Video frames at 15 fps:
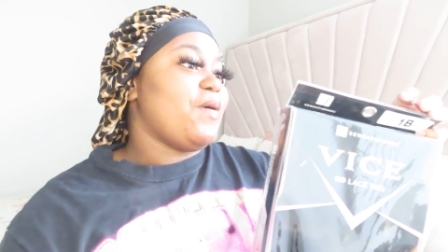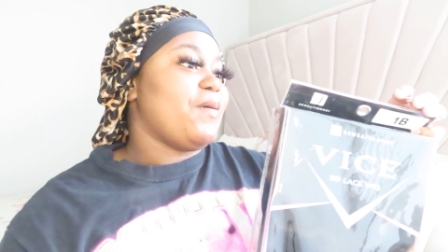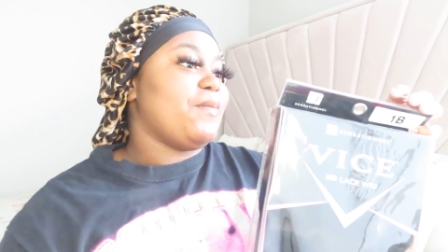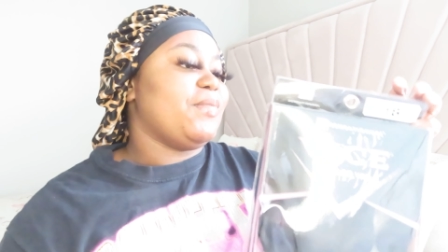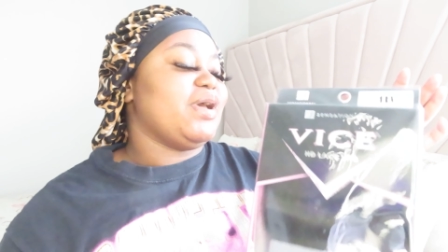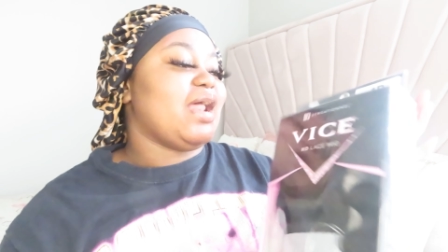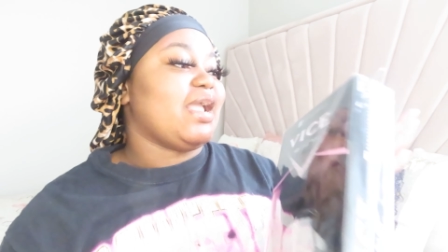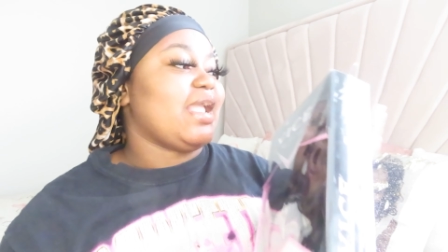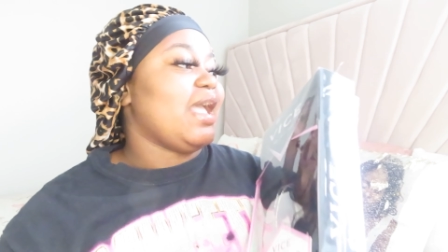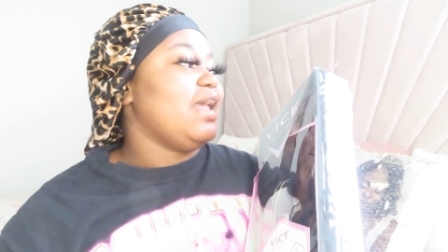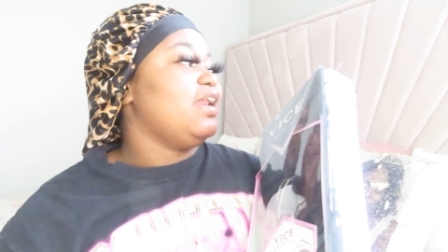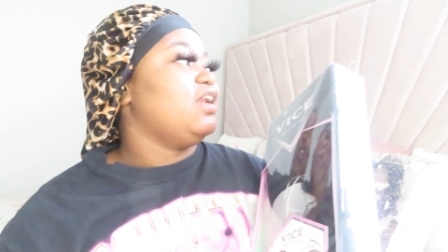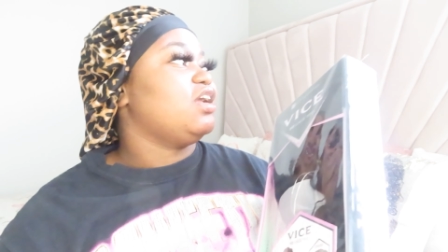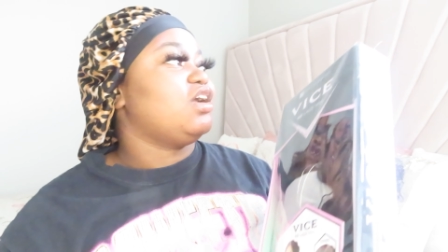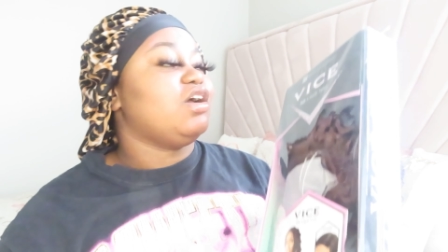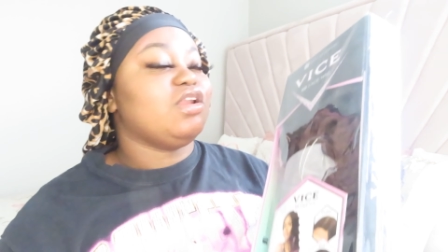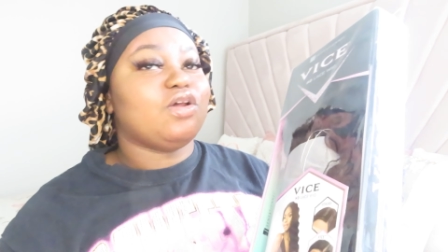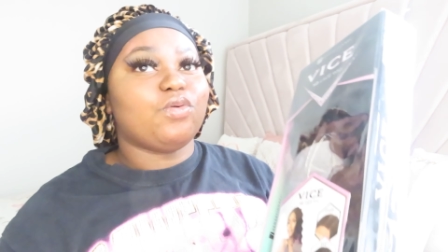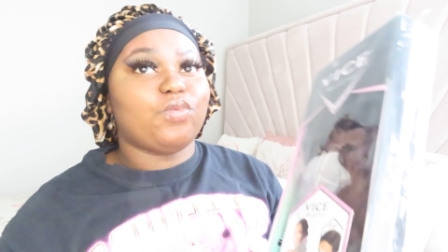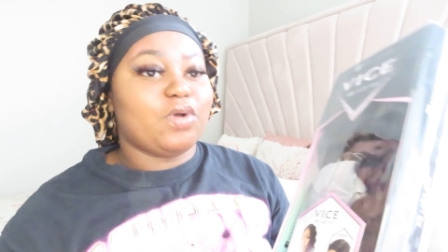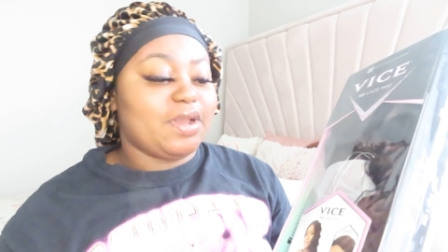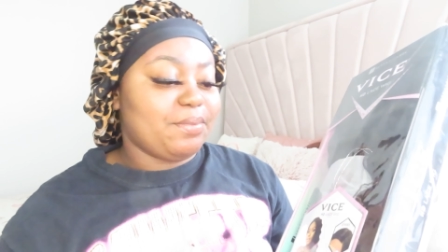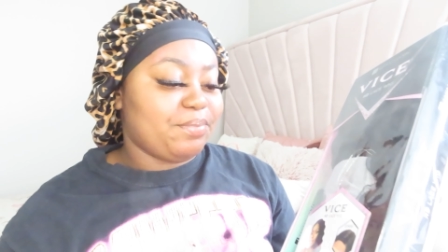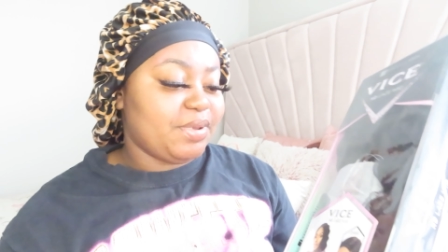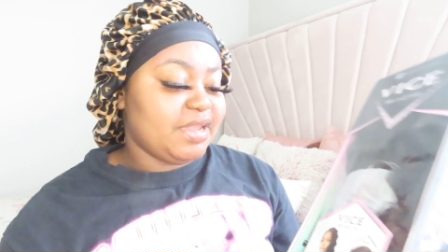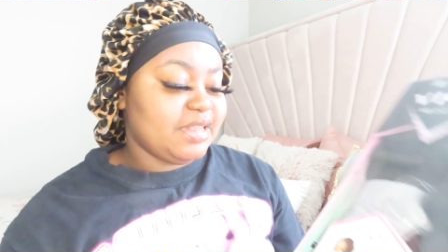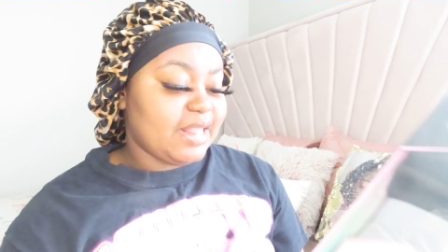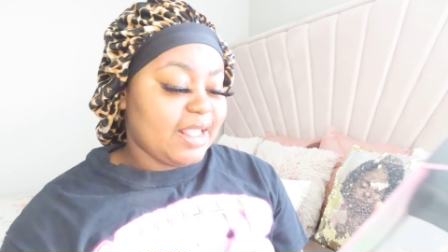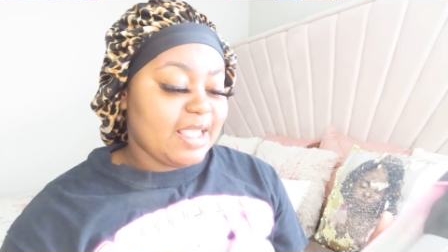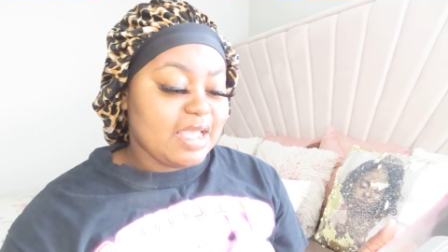But I got it in the color
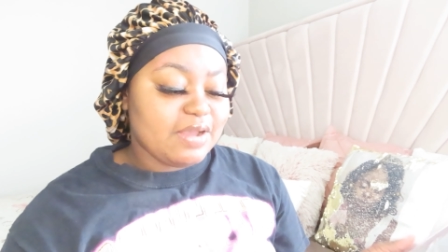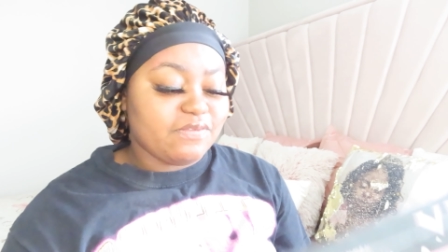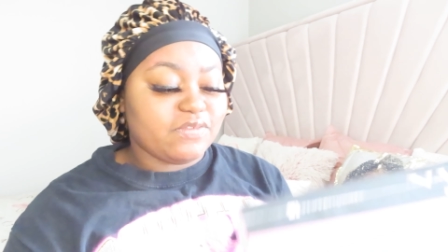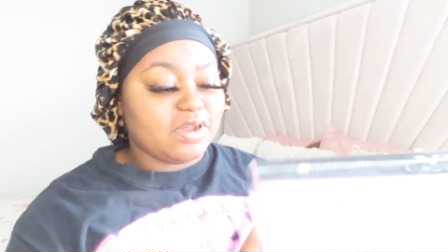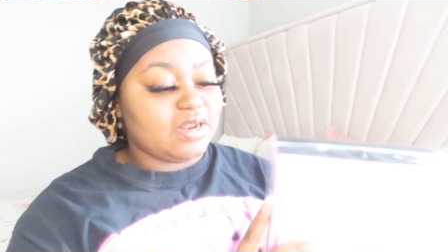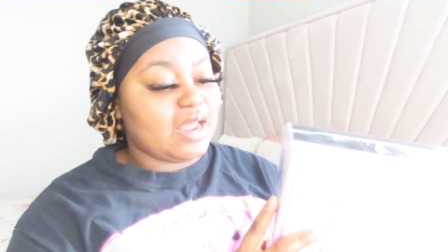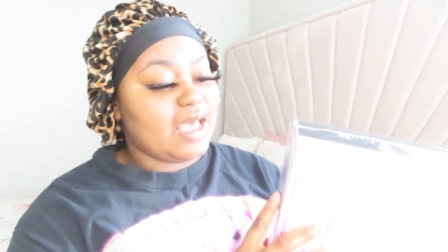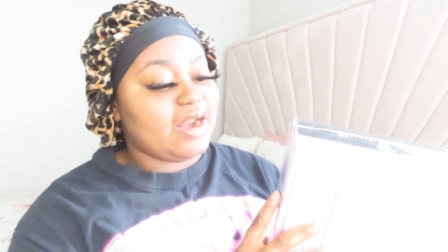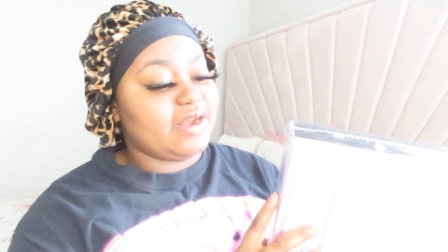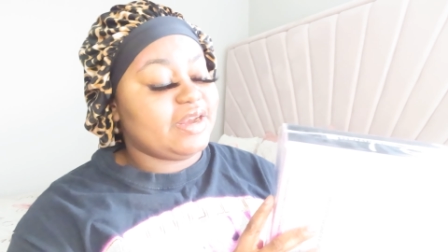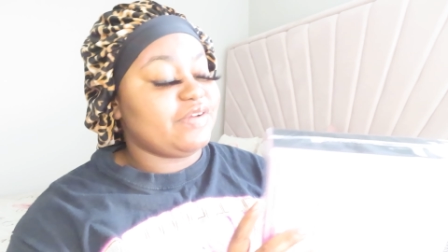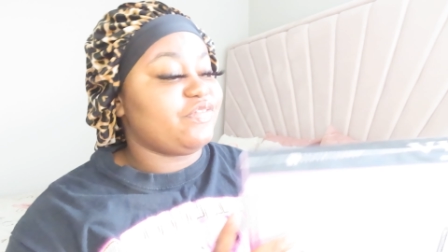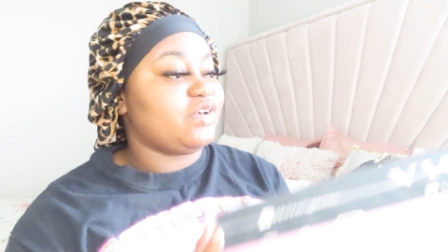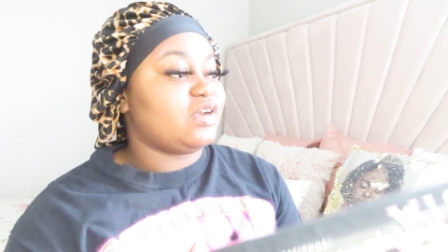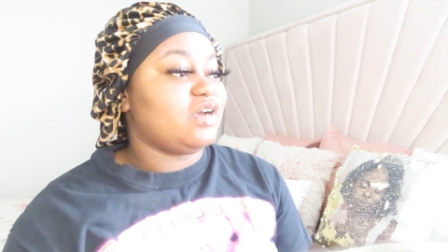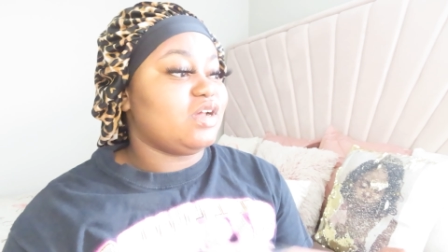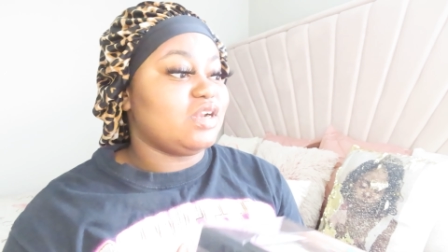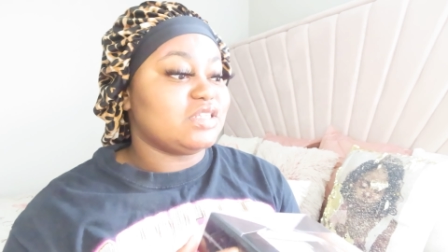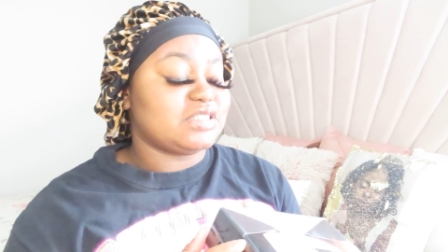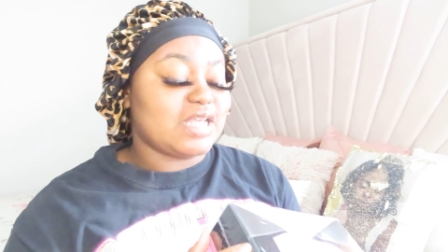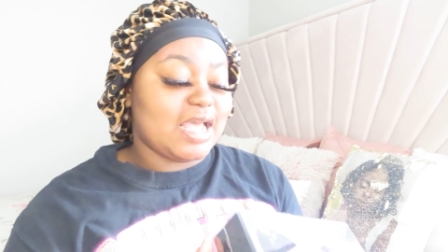1B. They have a lot of different colors.